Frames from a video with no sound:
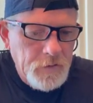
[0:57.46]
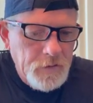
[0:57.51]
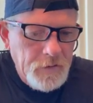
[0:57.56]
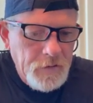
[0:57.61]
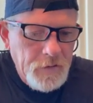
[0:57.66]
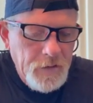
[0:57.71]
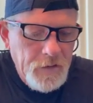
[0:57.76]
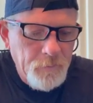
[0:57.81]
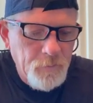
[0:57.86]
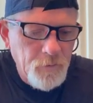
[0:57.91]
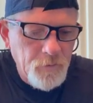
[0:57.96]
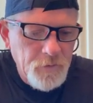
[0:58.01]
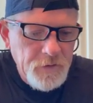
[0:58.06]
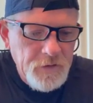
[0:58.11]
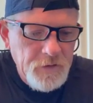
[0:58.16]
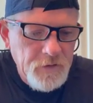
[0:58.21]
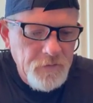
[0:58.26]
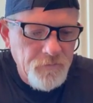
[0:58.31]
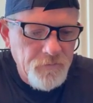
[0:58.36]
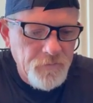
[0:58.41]
I
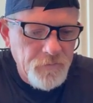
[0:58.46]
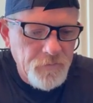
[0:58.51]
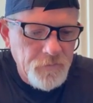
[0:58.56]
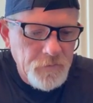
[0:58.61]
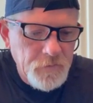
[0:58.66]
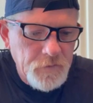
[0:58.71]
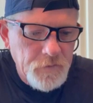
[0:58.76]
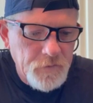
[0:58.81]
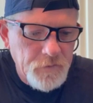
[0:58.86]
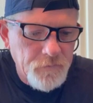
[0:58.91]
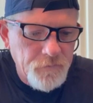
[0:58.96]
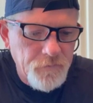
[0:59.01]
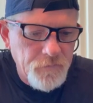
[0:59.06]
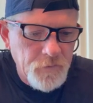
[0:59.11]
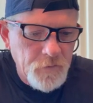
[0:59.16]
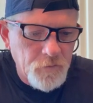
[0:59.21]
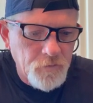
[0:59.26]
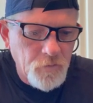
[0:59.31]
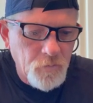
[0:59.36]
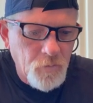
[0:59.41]
believe,
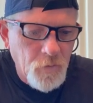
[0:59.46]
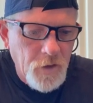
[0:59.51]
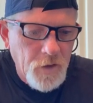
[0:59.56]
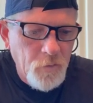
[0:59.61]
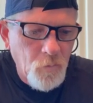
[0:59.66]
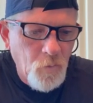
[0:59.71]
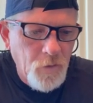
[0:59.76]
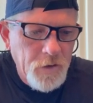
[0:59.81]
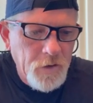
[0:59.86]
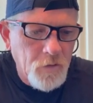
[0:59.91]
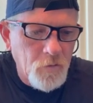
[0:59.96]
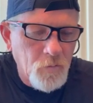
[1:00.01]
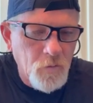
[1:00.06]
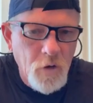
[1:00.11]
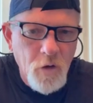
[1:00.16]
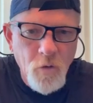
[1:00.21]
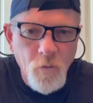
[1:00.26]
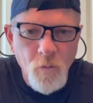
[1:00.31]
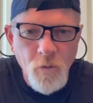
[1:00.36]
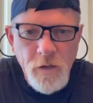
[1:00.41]
there's a right way or
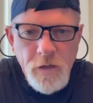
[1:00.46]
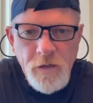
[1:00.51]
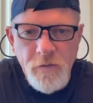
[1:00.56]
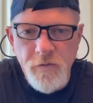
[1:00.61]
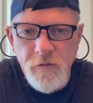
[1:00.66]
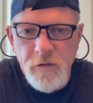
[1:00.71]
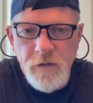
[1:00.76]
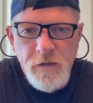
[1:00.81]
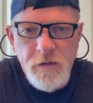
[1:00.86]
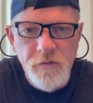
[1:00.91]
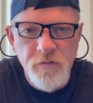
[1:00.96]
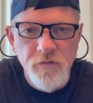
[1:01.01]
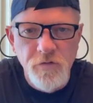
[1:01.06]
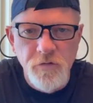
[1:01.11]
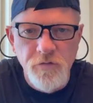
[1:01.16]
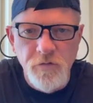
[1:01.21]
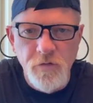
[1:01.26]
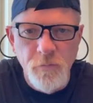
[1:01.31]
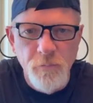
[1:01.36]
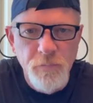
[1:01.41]
wrong way. I think it's
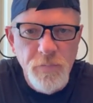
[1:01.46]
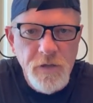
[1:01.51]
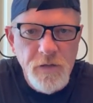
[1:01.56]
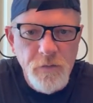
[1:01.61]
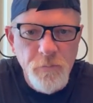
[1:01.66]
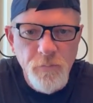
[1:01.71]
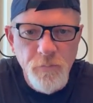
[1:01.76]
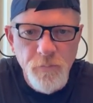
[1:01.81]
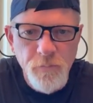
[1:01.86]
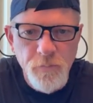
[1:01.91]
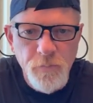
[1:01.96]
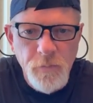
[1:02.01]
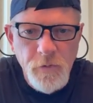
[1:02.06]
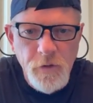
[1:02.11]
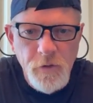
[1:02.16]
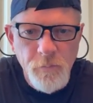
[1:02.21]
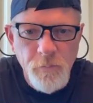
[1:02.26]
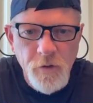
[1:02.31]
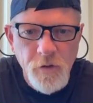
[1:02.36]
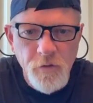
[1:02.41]
just a big
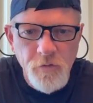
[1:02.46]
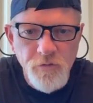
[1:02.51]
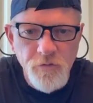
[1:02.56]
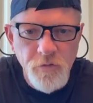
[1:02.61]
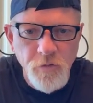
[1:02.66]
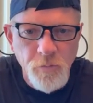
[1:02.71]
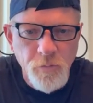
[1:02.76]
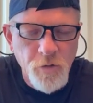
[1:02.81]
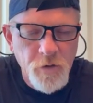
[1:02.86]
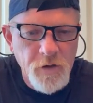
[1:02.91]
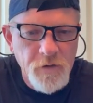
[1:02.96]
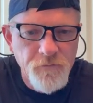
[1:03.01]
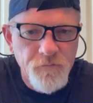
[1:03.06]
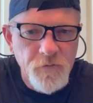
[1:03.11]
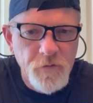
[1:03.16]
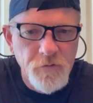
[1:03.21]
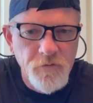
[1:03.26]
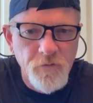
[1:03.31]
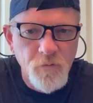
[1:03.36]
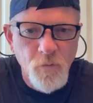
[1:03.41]
personal
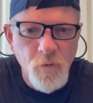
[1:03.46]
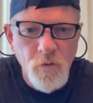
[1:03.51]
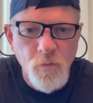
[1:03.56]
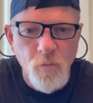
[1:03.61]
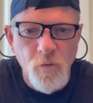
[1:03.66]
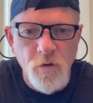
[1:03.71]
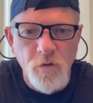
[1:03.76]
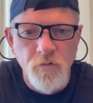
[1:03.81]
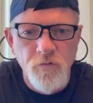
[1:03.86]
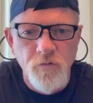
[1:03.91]
preference of what works